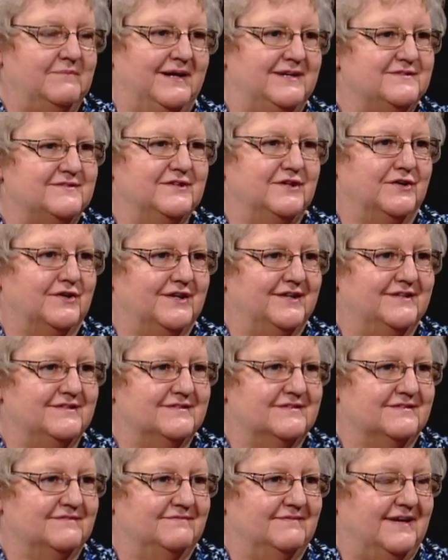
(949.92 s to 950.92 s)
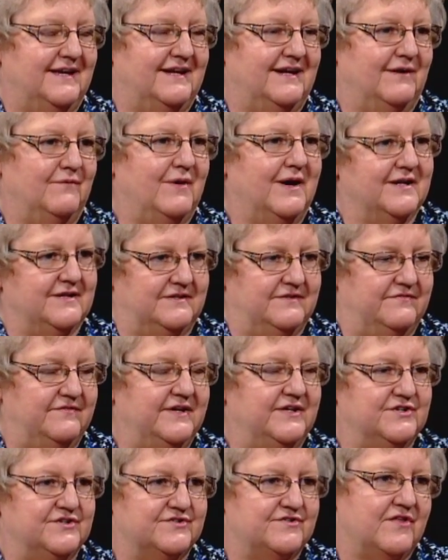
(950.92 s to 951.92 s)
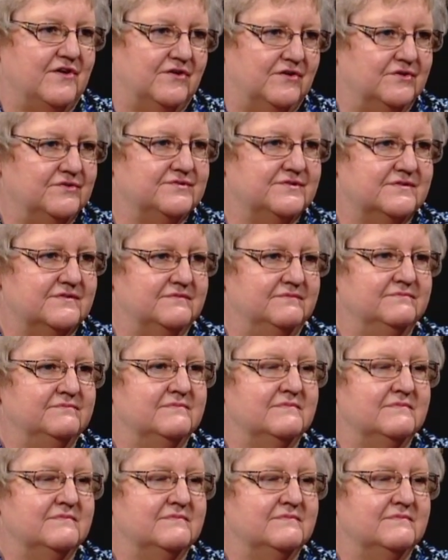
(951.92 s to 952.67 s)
my series, and I wanted to finish those.